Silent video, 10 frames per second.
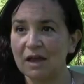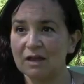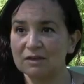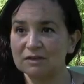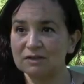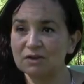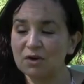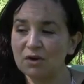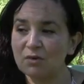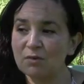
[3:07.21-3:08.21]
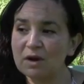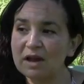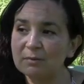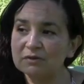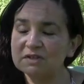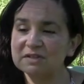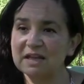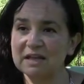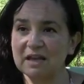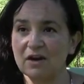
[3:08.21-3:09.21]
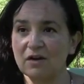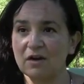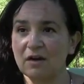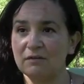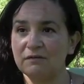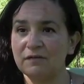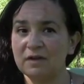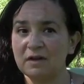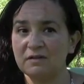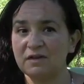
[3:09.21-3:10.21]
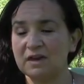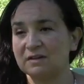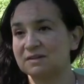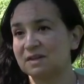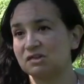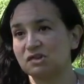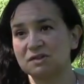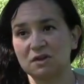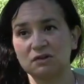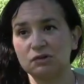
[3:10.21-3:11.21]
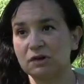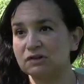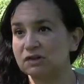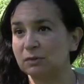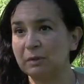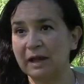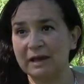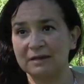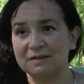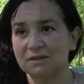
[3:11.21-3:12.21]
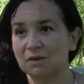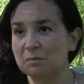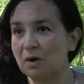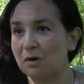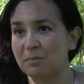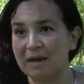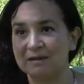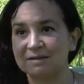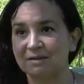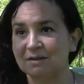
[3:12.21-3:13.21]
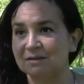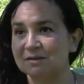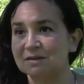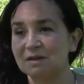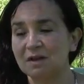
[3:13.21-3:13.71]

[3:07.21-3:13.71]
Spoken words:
And we're able to take care of things such as our traditional plants, our medicines,